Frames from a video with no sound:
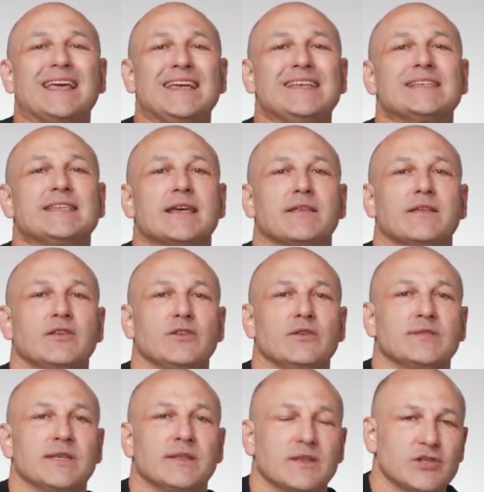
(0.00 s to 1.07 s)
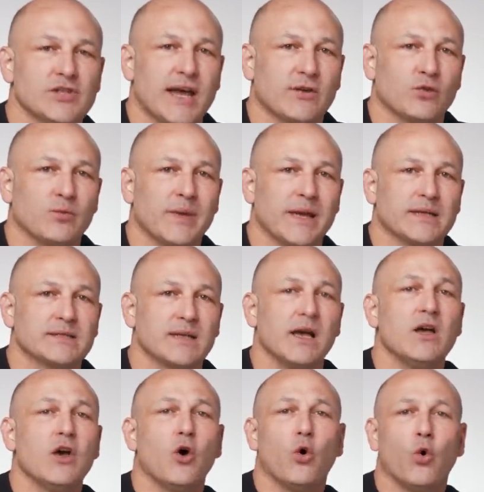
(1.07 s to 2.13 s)
easier than using the channel mixer
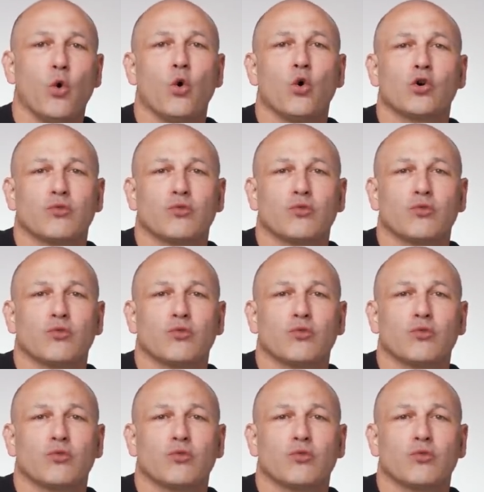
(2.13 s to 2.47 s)
or